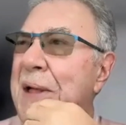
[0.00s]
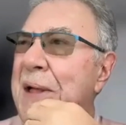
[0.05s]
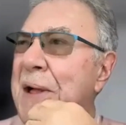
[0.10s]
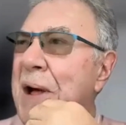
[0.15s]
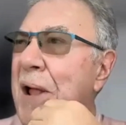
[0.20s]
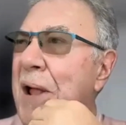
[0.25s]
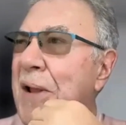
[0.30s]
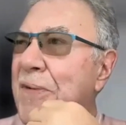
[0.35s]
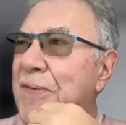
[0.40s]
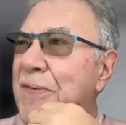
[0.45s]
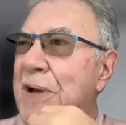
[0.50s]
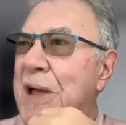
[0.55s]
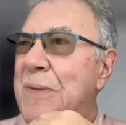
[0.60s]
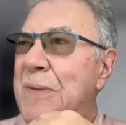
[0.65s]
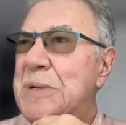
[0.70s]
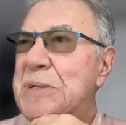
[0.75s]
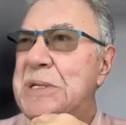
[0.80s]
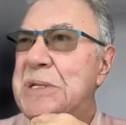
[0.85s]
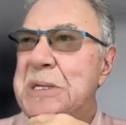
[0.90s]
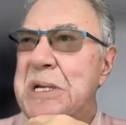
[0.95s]
Hall of Fame
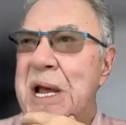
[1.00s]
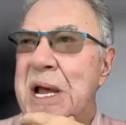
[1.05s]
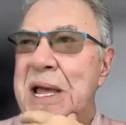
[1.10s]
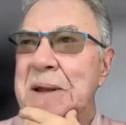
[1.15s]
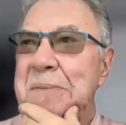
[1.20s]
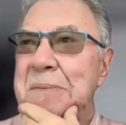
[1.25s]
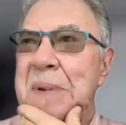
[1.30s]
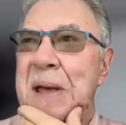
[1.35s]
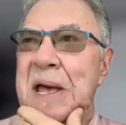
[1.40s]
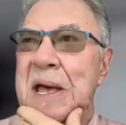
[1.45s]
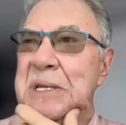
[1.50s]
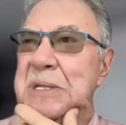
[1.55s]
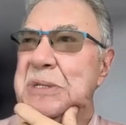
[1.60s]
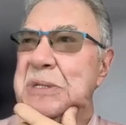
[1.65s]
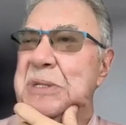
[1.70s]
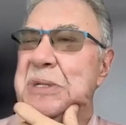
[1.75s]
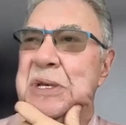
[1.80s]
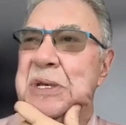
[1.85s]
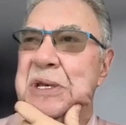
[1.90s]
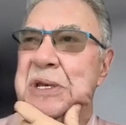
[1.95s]
was a giant
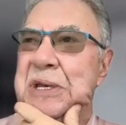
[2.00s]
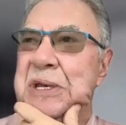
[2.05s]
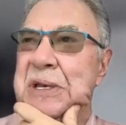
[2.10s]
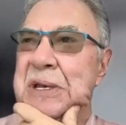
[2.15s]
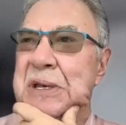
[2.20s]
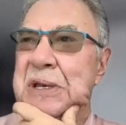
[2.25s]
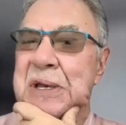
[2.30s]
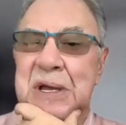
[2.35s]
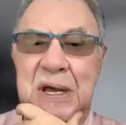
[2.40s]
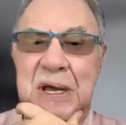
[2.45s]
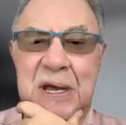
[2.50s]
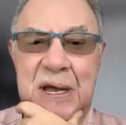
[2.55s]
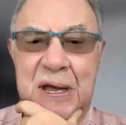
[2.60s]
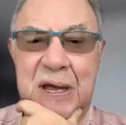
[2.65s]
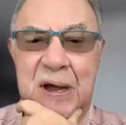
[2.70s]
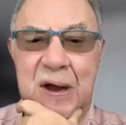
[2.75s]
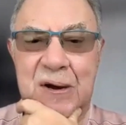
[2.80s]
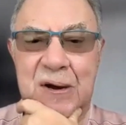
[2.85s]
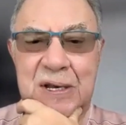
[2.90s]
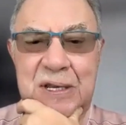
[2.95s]
mess.
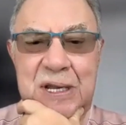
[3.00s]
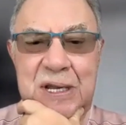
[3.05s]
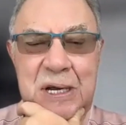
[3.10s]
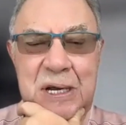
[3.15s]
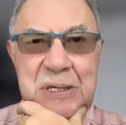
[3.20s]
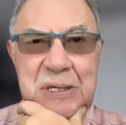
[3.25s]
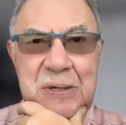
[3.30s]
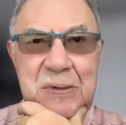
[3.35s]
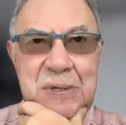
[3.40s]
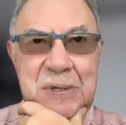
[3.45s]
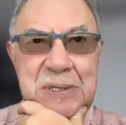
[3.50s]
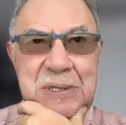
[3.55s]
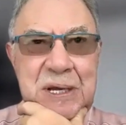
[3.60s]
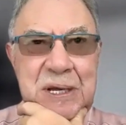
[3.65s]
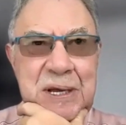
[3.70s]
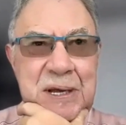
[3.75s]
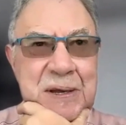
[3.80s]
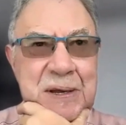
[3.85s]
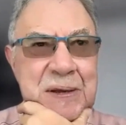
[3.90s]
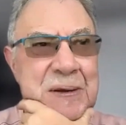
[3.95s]
Our induction was
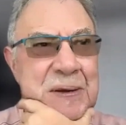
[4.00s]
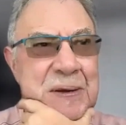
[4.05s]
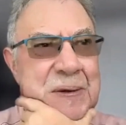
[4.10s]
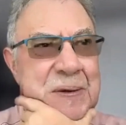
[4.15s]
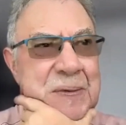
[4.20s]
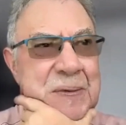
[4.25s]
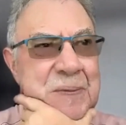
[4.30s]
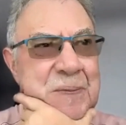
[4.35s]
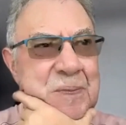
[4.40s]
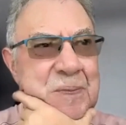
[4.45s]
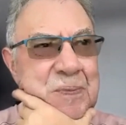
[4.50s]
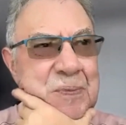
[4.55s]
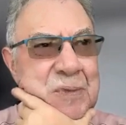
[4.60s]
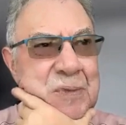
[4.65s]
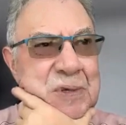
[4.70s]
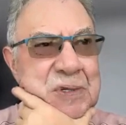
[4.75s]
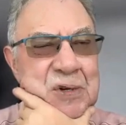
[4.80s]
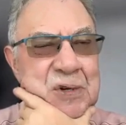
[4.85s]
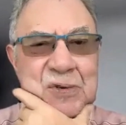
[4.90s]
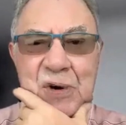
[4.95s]
a
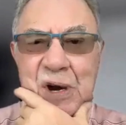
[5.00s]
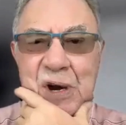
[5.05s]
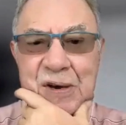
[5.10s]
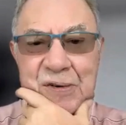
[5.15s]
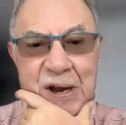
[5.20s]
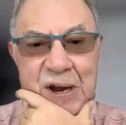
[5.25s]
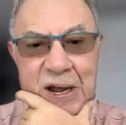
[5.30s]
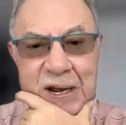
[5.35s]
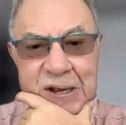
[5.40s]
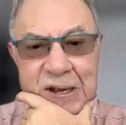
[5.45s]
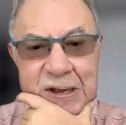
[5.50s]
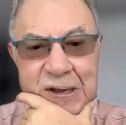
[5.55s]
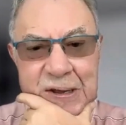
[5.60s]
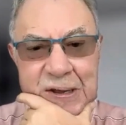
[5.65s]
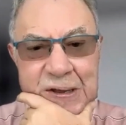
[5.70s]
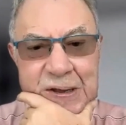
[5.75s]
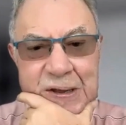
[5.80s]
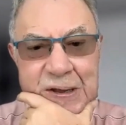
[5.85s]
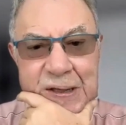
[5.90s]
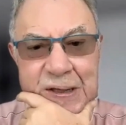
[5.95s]
train wreck.
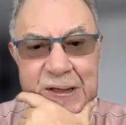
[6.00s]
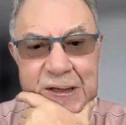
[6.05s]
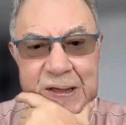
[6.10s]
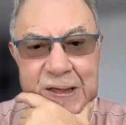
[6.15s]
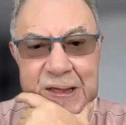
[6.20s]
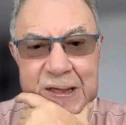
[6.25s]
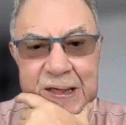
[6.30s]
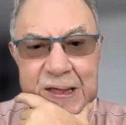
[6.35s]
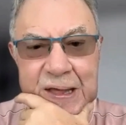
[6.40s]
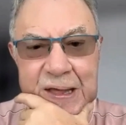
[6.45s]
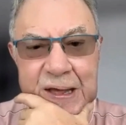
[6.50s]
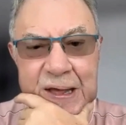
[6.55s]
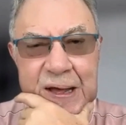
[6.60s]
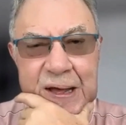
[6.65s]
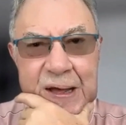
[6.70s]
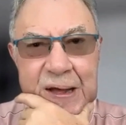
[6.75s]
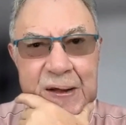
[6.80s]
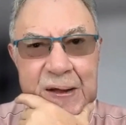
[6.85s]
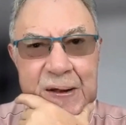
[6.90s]
Uh,